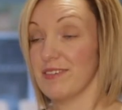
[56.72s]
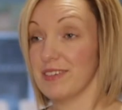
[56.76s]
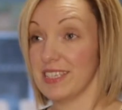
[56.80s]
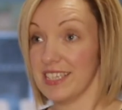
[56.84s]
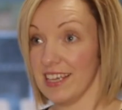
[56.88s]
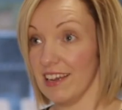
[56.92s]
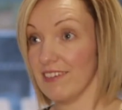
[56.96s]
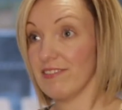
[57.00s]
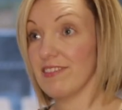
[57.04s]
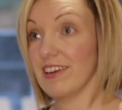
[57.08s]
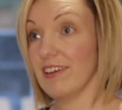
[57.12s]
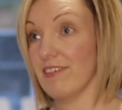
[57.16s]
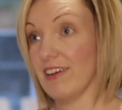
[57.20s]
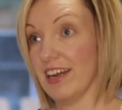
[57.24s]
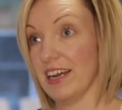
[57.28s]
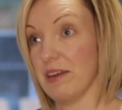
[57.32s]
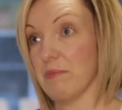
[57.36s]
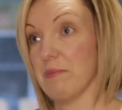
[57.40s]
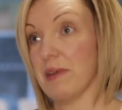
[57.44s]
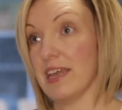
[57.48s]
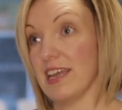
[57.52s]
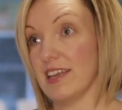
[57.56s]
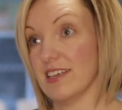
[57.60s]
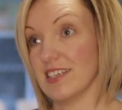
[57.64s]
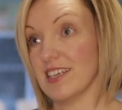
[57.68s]
would definitely
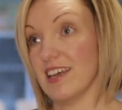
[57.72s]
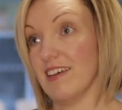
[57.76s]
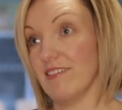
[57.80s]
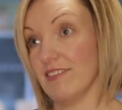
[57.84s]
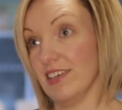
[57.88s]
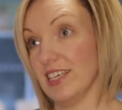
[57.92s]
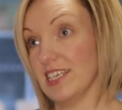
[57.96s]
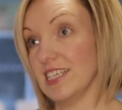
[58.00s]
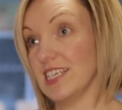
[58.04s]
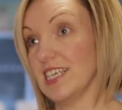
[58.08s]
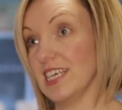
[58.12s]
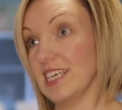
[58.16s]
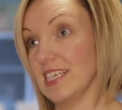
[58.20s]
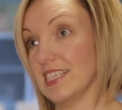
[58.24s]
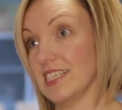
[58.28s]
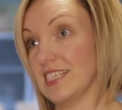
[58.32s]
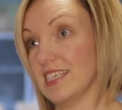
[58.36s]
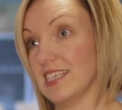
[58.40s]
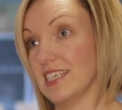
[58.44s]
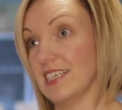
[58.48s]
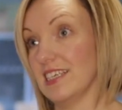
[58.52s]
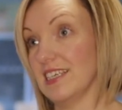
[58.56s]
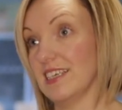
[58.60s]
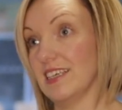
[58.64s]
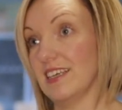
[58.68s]
recommend having a
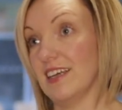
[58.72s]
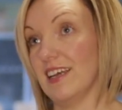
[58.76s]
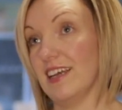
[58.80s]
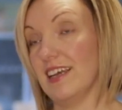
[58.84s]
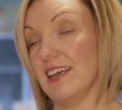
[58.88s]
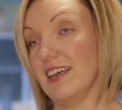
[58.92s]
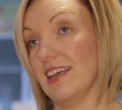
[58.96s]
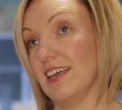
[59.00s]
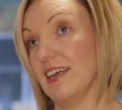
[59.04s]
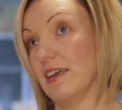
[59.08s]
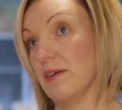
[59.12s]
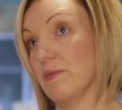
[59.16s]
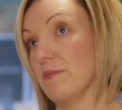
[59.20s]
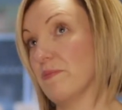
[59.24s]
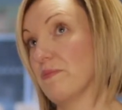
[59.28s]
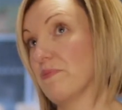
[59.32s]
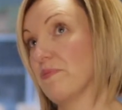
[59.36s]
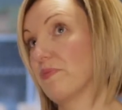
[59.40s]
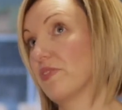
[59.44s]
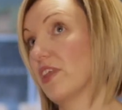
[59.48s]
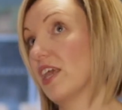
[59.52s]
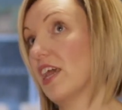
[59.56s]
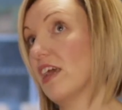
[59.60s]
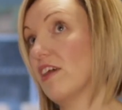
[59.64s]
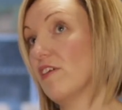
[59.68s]
tasting.
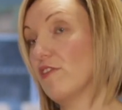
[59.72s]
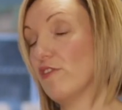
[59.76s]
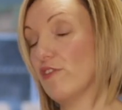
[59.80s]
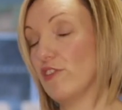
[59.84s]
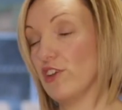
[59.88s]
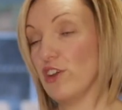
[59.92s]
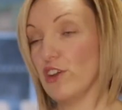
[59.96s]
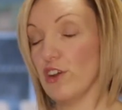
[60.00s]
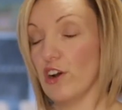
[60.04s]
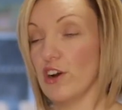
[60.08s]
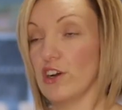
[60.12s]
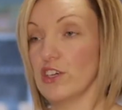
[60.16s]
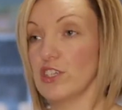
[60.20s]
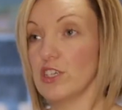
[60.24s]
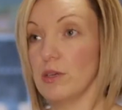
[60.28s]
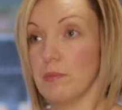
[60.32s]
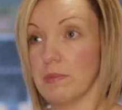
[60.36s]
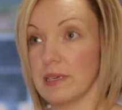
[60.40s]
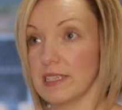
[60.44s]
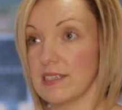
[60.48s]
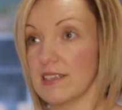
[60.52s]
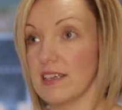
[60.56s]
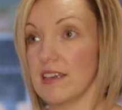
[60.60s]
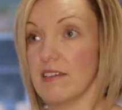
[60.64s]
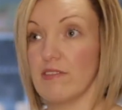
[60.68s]
If you are too
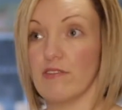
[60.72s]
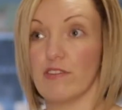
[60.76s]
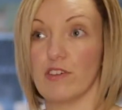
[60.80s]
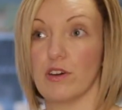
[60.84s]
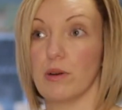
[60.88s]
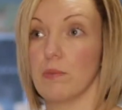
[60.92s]
busy for